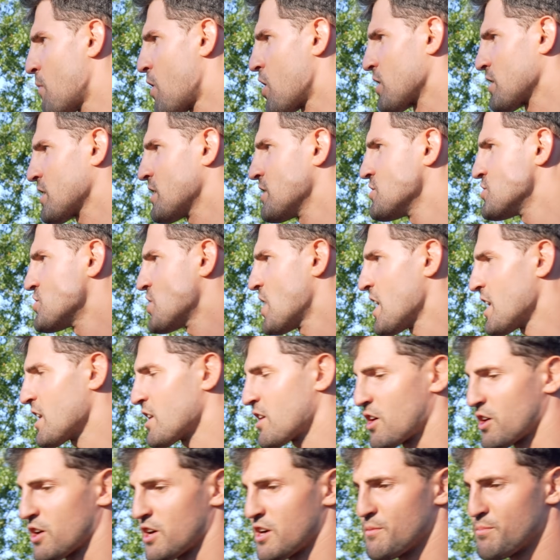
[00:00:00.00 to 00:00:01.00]
Mark and
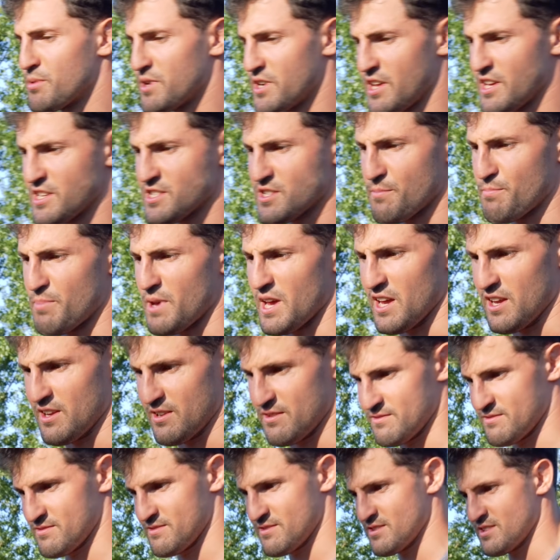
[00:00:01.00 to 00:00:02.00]
Jake are going to
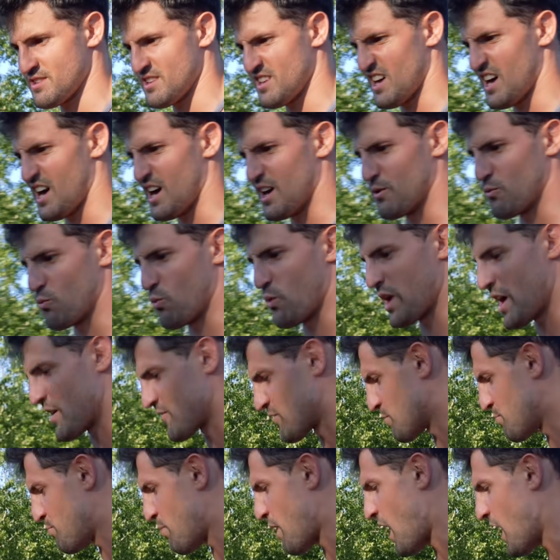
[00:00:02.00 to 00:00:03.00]
participate on
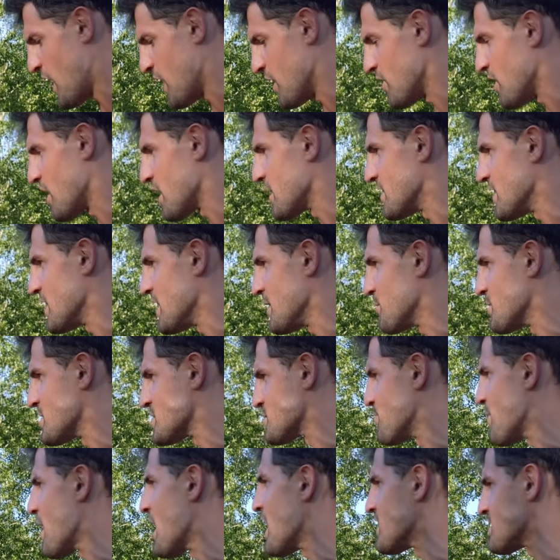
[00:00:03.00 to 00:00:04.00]
whatever pile I deem
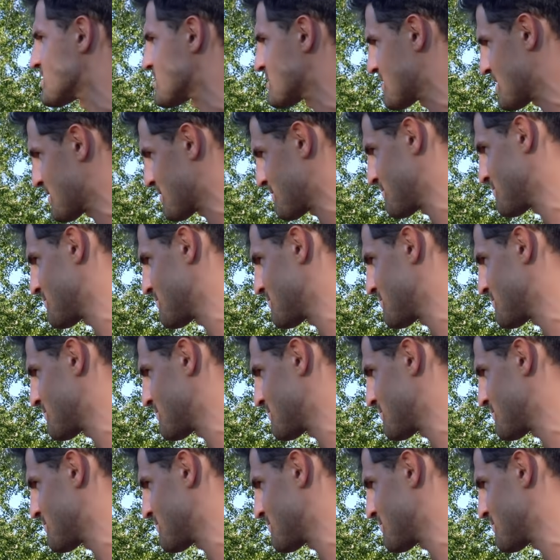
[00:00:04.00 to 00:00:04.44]
is best.